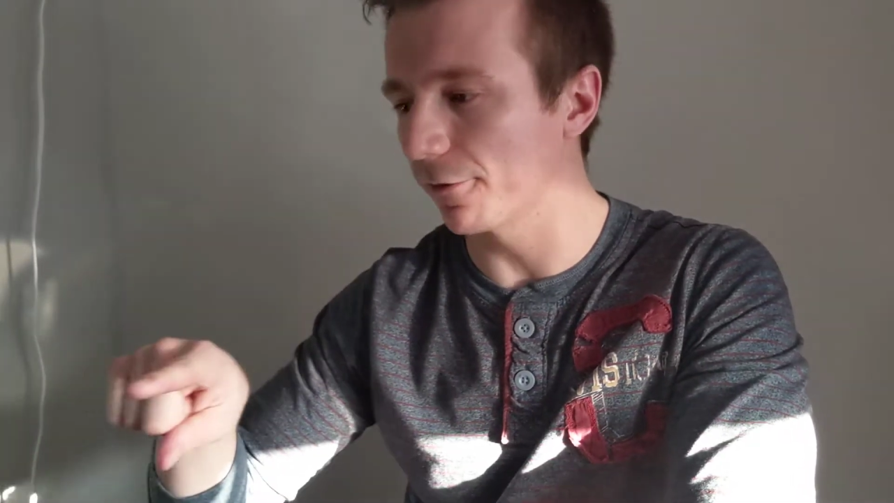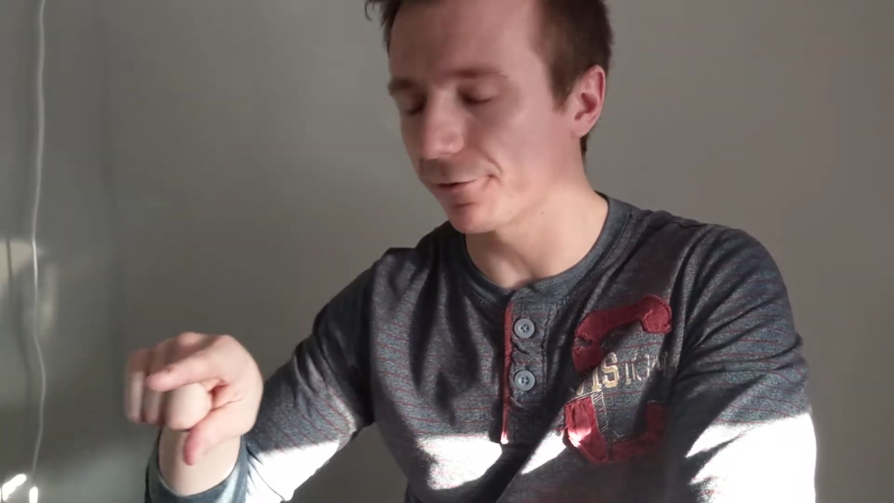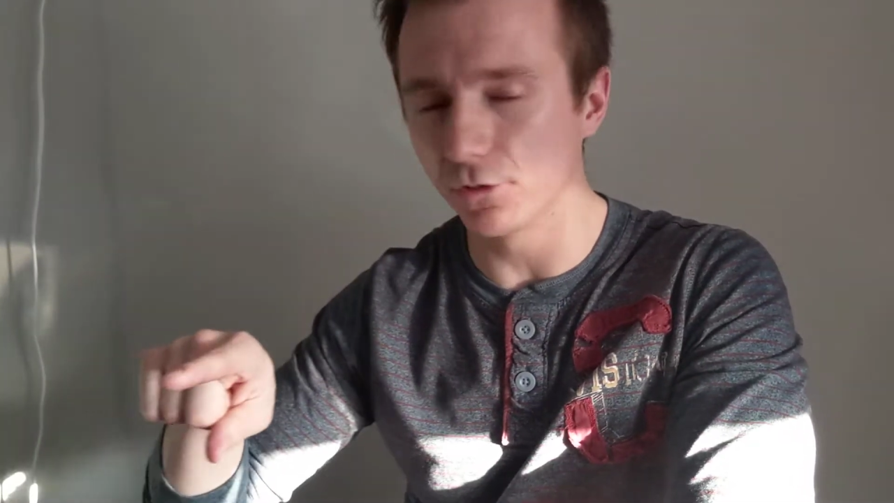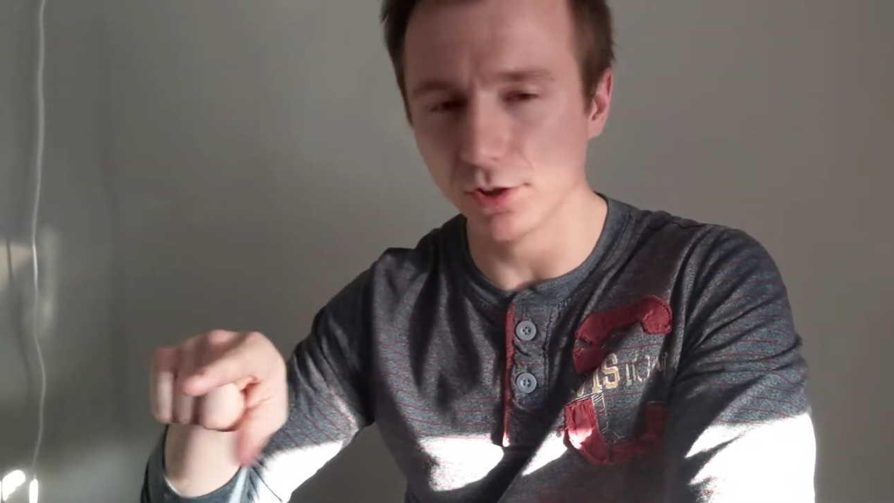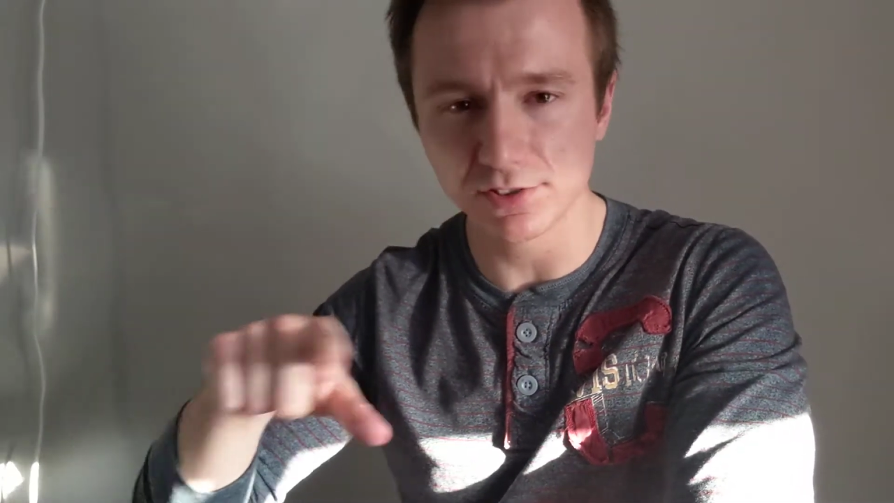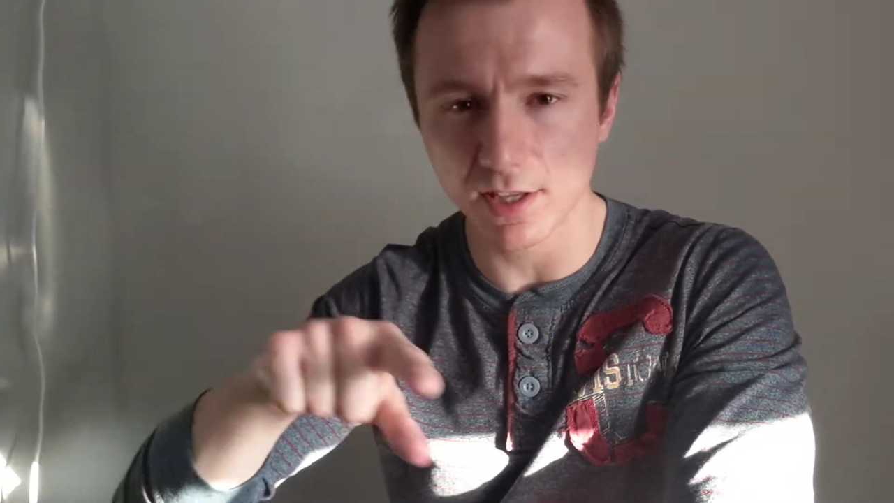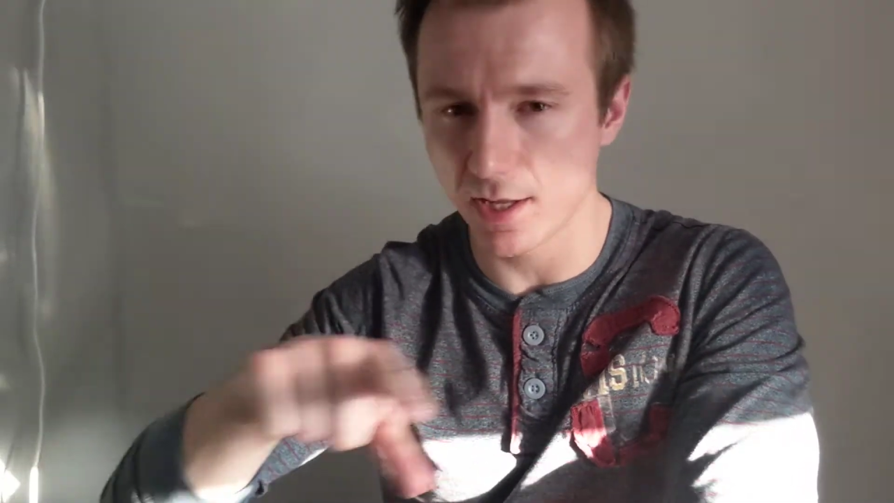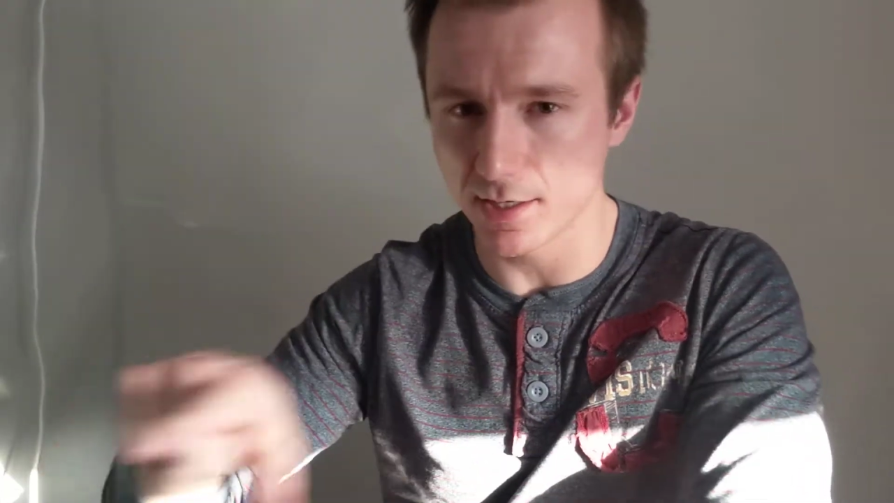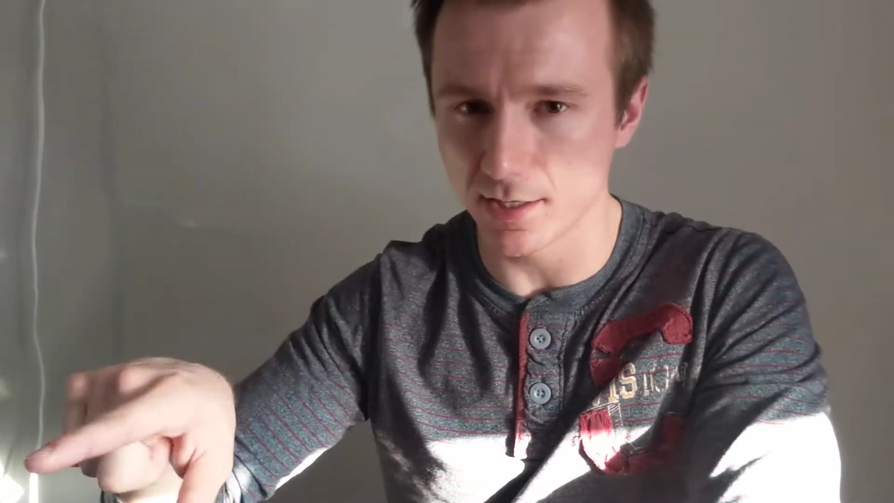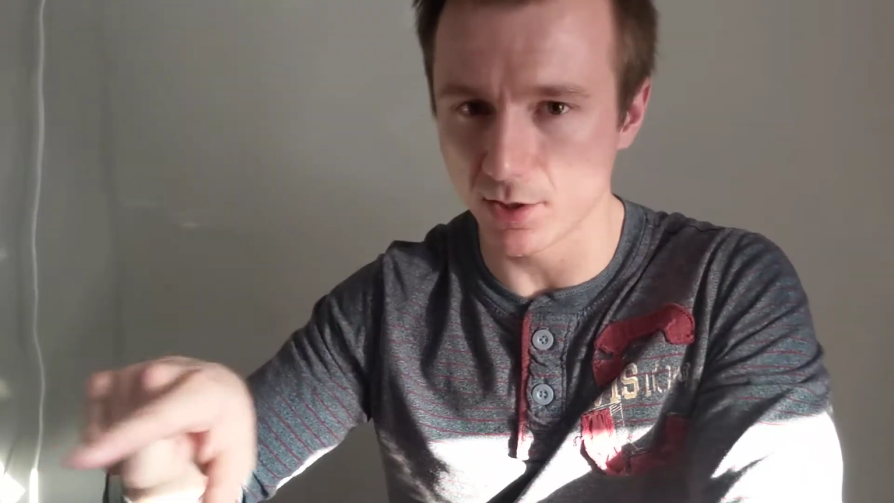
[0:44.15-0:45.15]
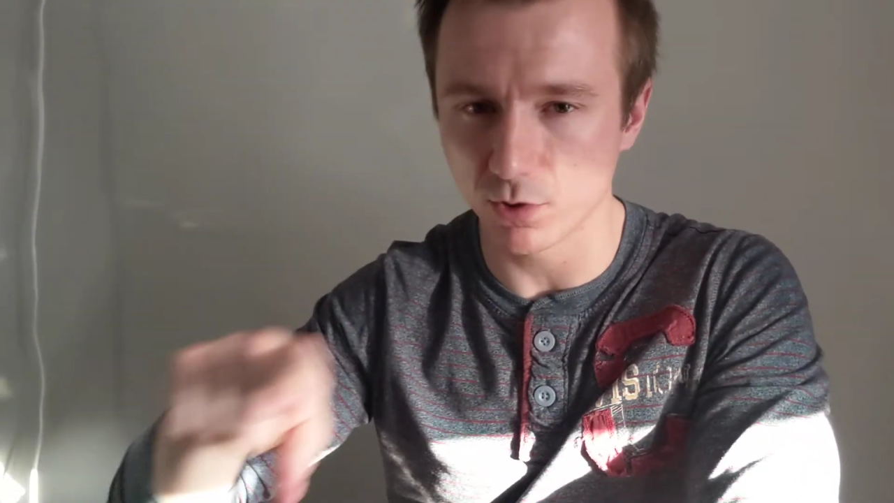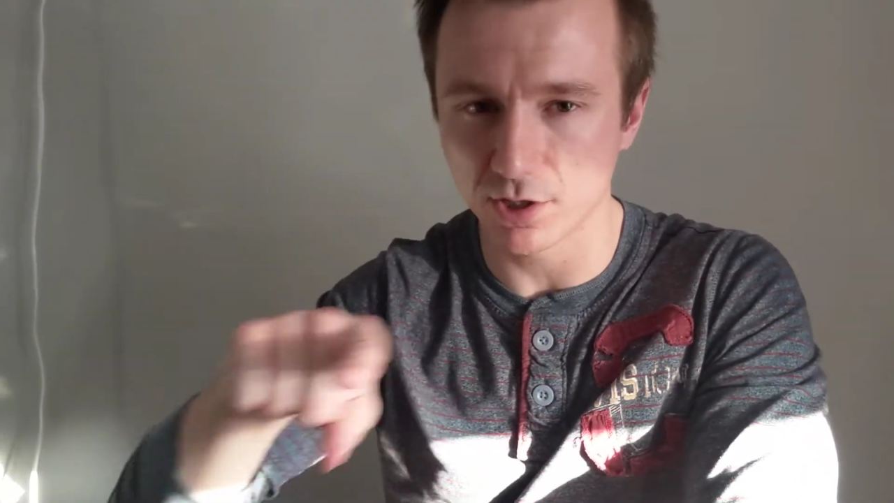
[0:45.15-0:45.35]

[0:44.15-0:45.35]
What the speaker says: The first ending,